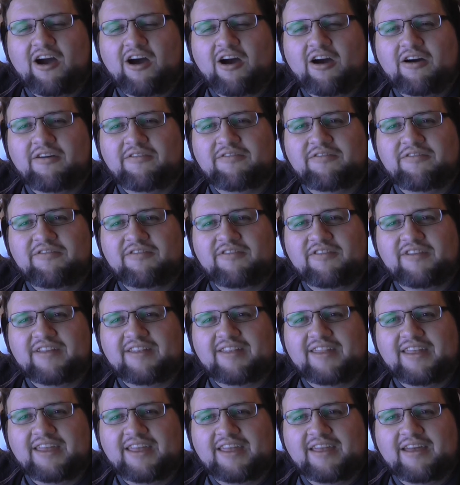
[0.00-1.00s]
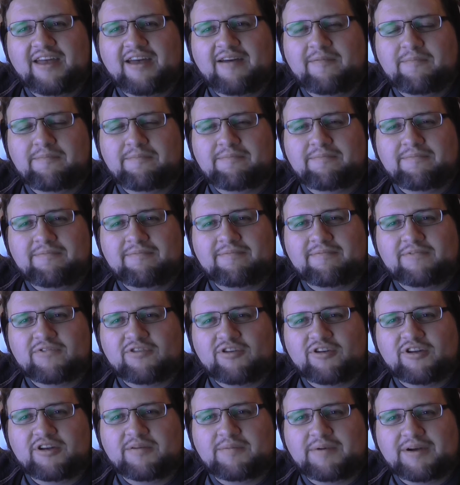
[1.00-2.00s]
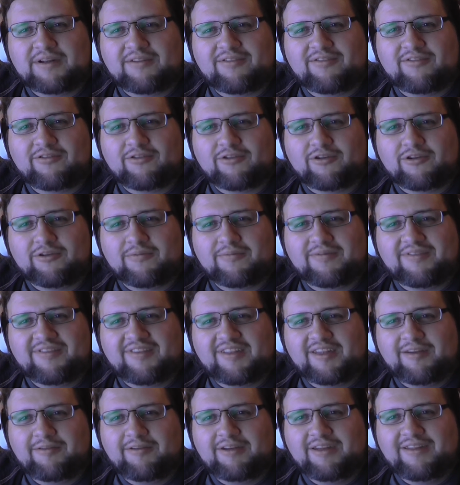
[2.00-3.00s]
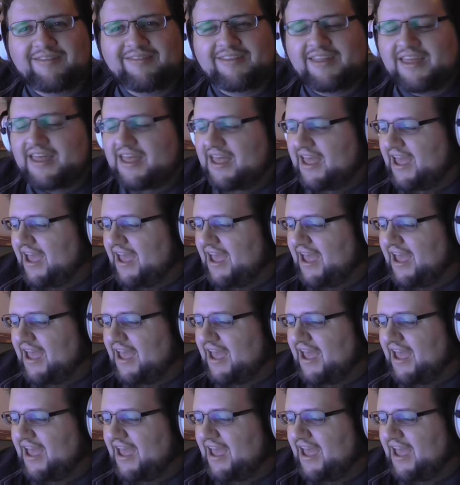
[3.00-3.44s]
of the Turnabout Storm series,